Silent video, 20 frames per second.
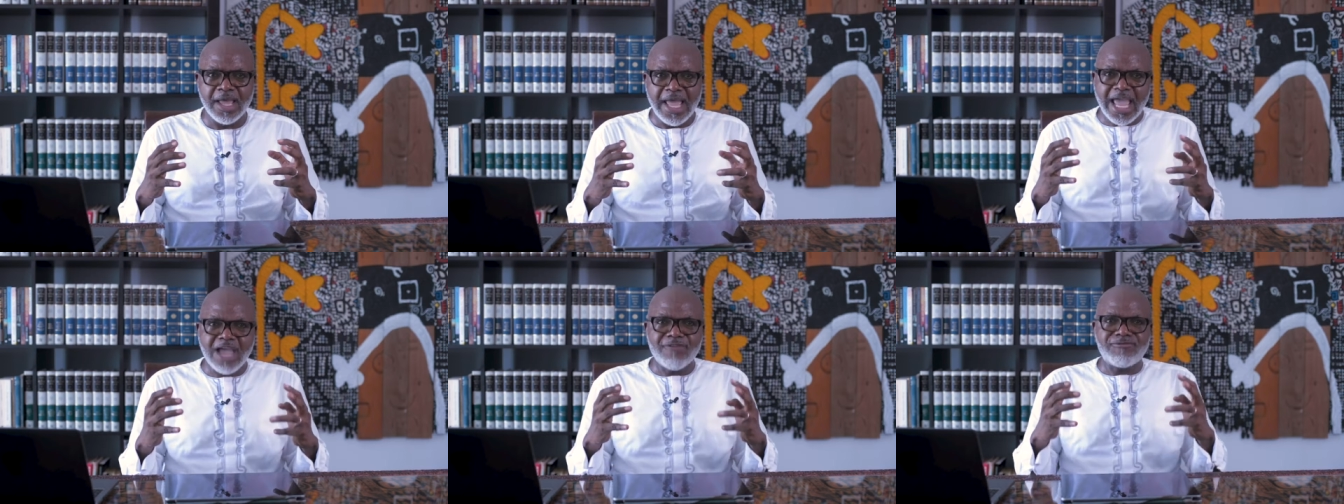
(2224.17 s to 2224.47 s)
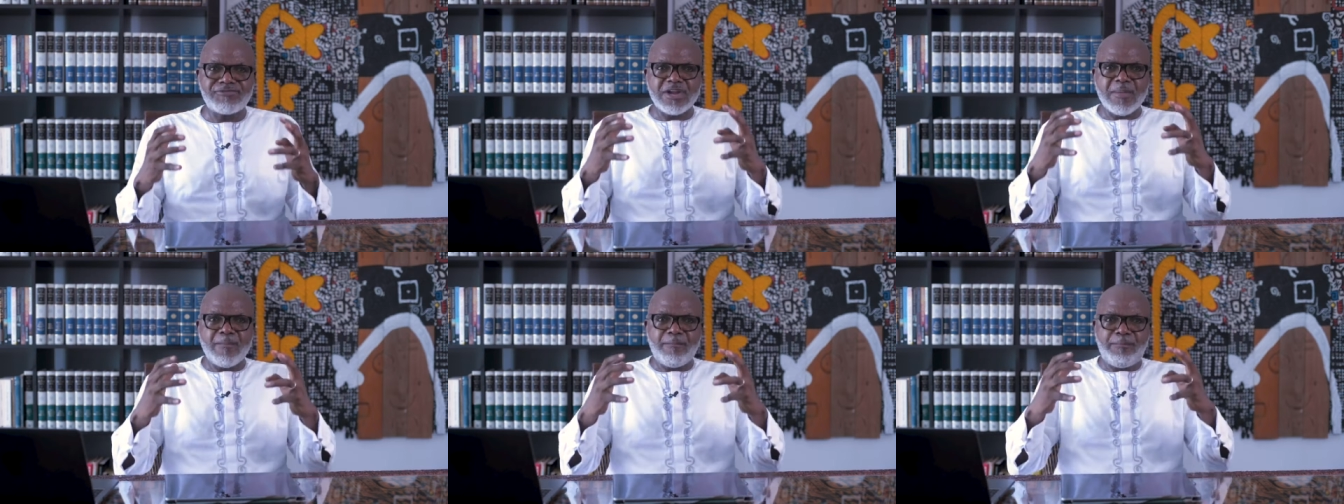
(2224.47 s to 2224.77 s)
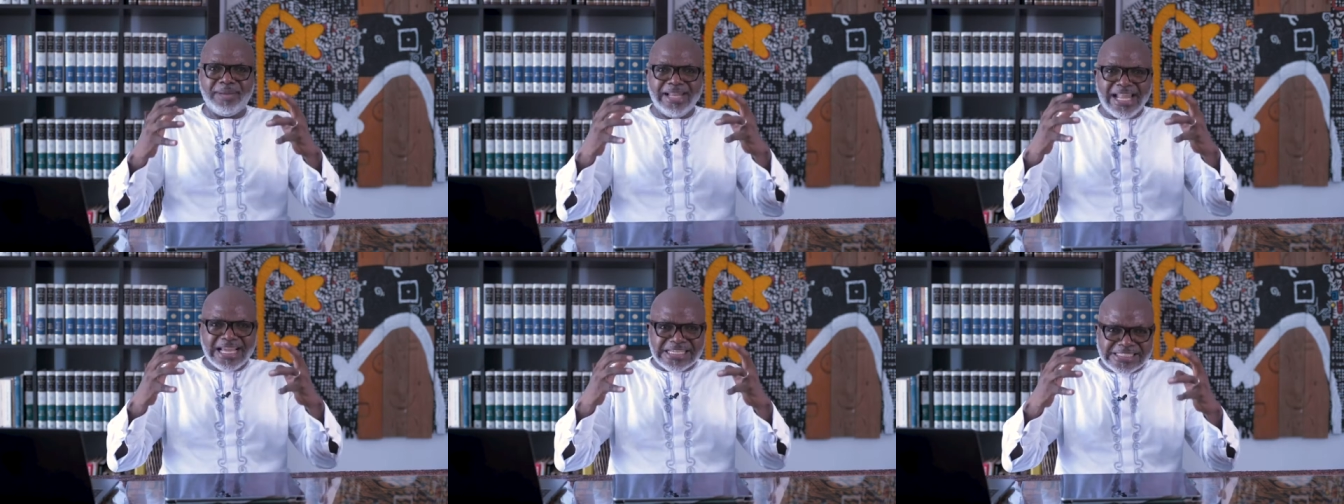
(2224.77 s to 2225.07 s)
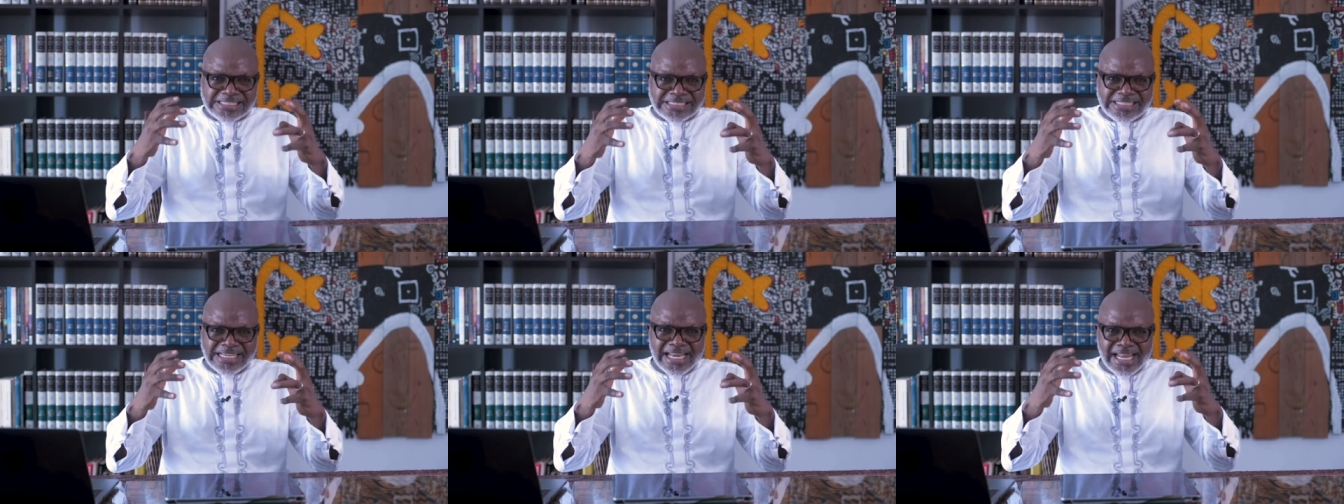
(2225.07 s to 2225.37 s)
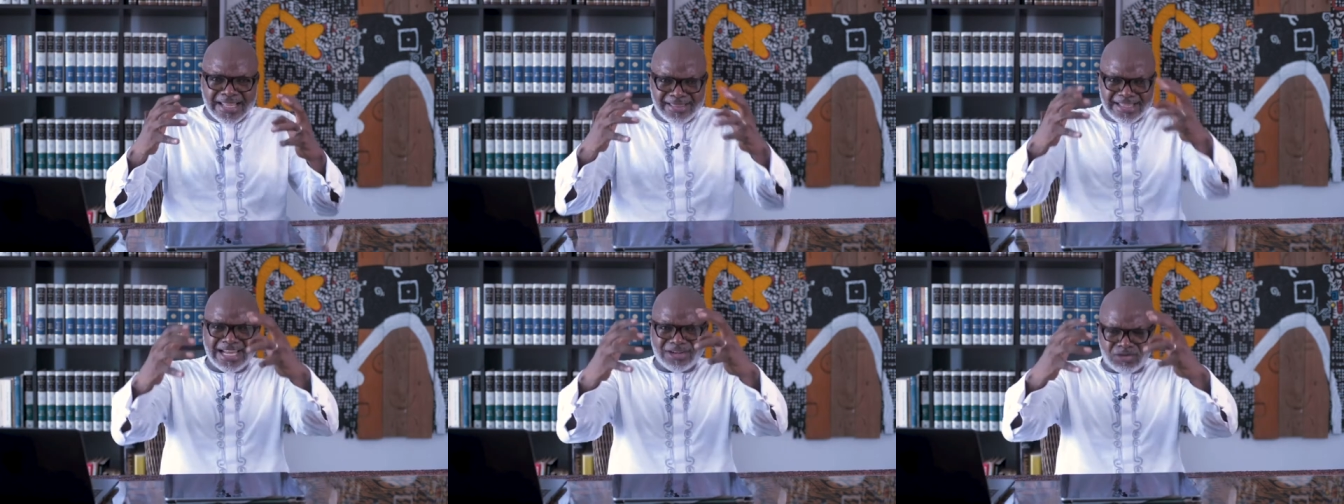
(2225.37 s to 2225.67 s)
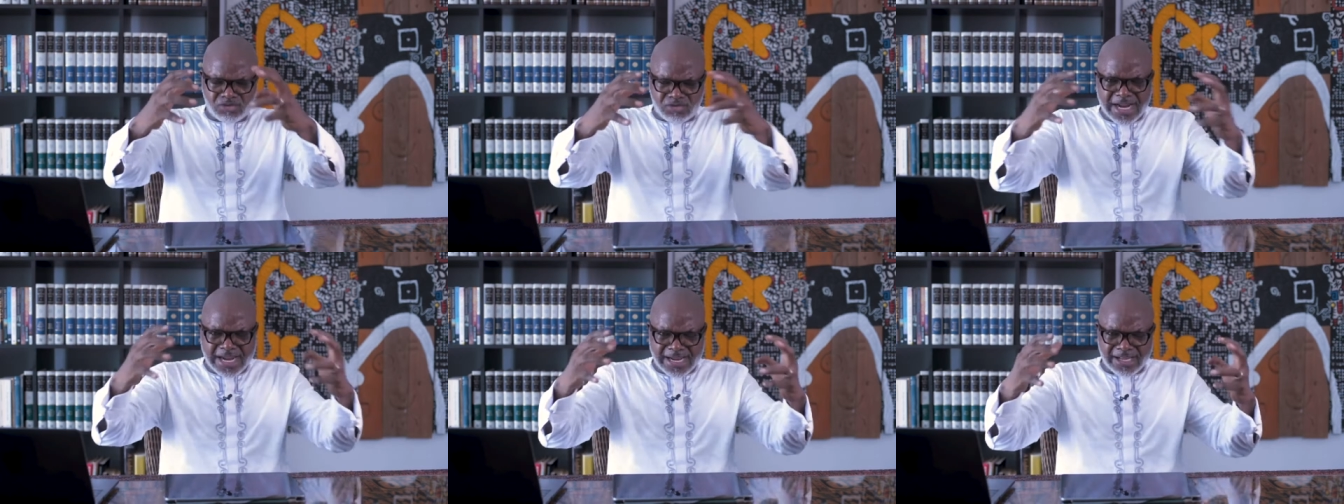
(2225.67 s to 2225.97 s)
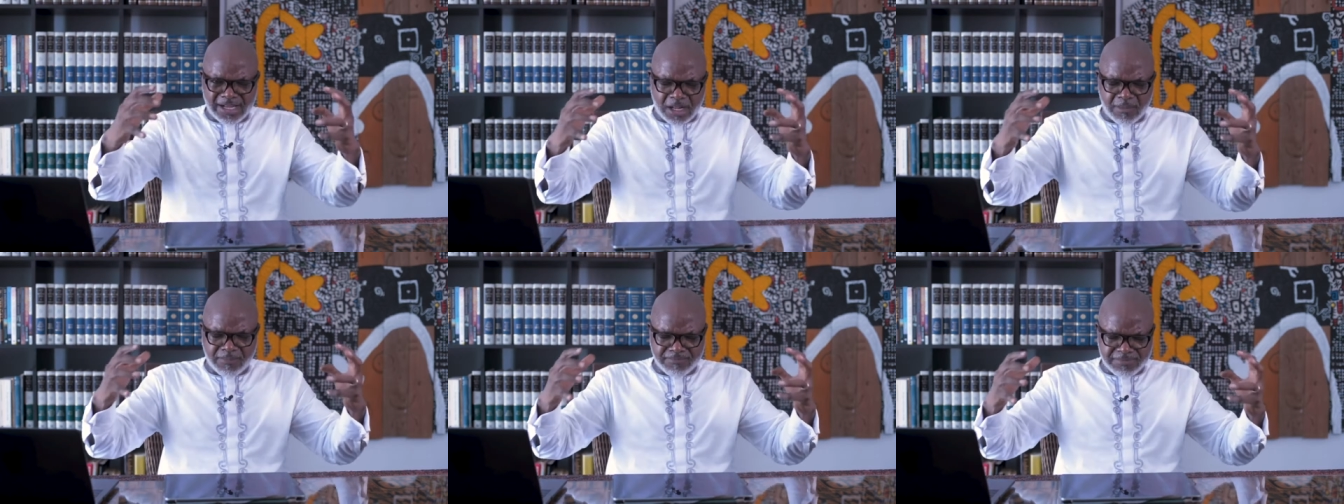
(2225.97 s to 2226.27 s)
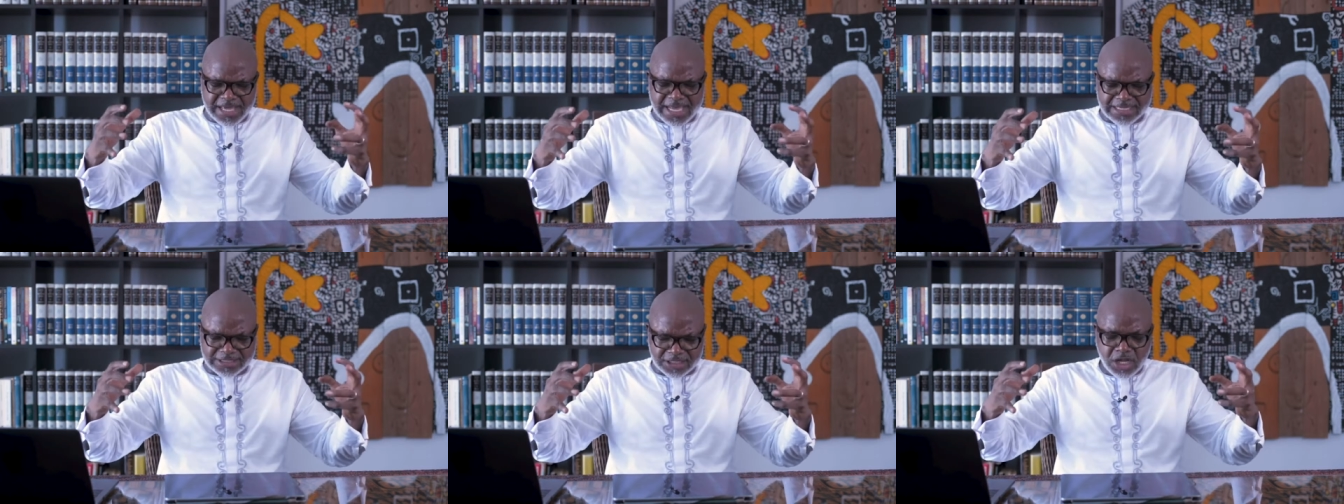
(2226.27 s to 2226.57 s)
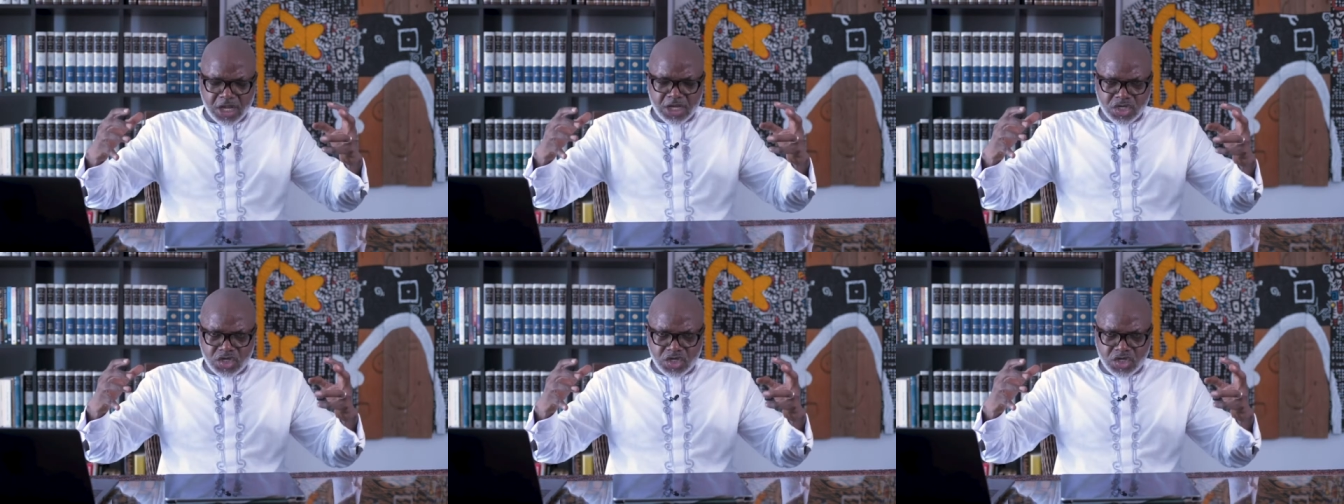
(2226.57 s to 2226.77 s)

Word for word: Every blessing in that realm that